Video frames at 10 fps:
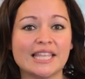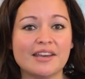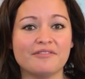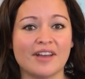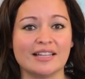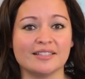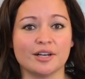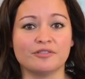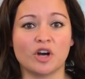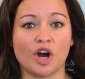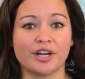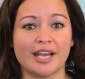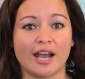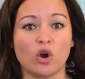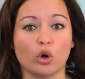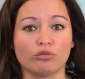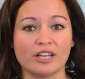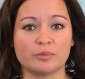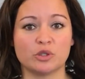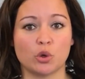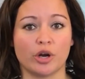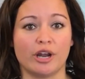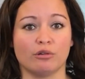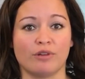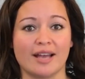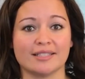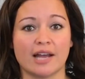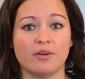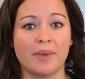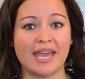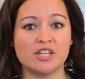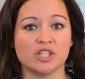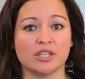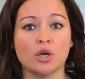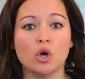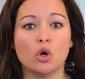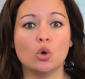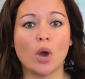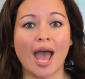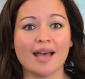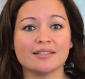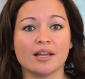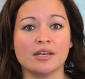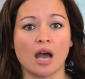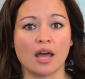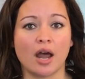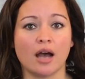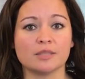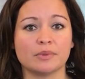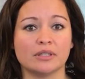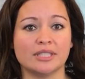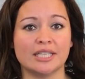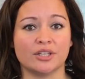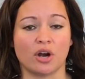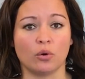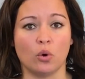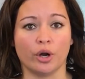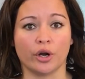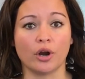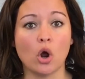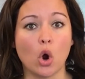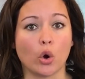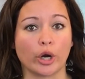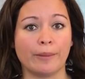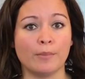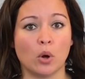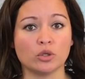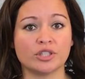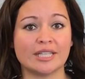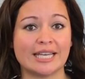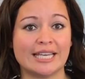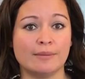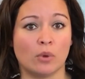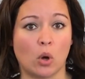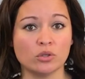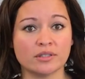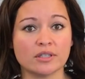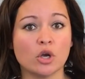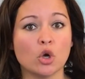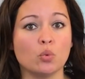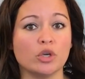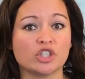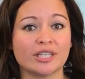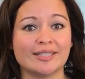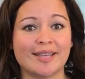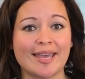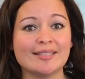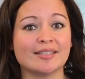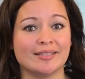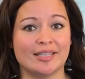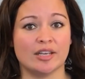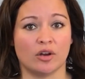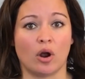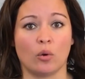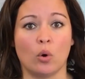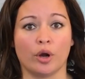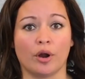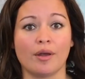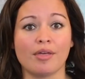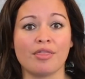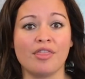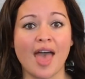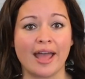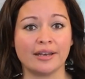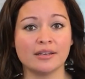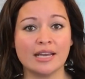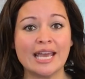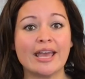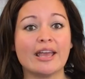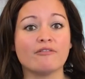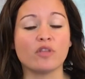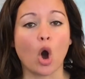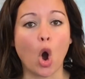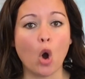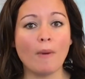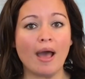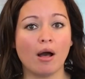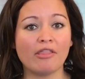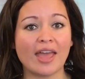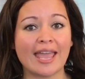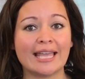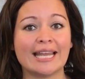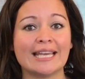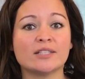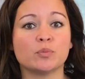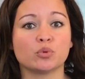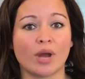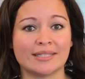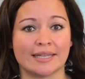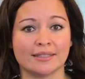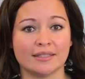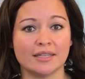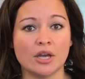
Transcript: the event of cardiac or respiratory arrest of a patient who has a non-hospital DNR order or a MOLST, e-MOLST, which contains a DNR order, then, if the home health aide is present,